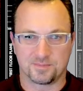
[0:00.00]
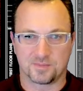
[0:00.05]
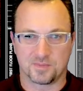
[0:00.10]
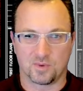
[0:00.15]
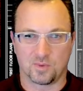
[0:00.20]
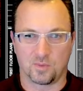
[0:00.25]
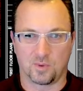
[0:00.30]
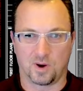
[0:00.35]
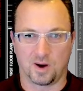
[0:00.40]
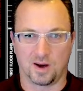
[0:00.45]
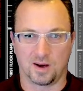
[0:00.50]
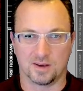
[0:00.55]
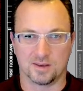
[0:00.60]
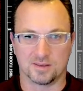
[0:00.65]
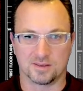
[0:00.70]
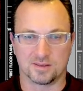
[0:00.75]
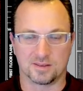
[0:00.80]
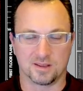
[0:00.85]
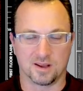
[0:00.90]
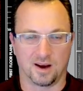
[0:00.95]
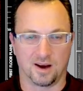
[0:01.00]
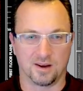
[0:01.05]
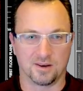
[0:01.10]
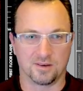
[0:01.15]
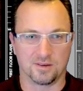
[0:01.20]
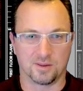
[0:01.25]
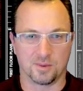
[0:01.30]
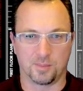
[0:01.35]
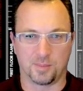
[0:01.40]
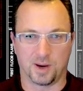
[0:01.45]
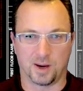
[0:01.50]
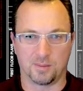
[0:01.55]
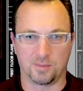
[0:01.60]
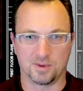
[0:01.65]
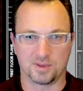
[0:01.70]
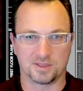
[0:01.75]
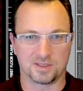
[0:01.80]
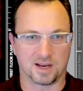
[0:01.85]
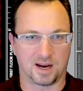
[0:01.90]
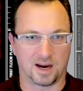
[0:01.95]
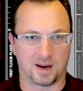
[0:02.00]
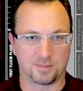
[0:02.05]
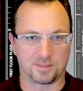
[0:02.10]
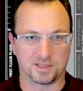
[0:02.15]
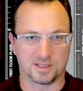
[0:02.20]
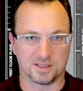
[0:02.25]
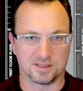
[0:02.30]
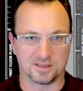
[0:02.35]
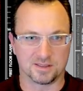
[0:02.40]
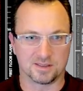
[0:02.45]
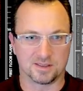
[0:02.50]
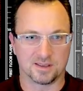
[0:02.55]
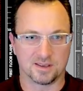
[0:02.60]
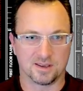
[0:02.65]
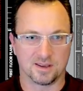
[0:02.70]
was under the publish options,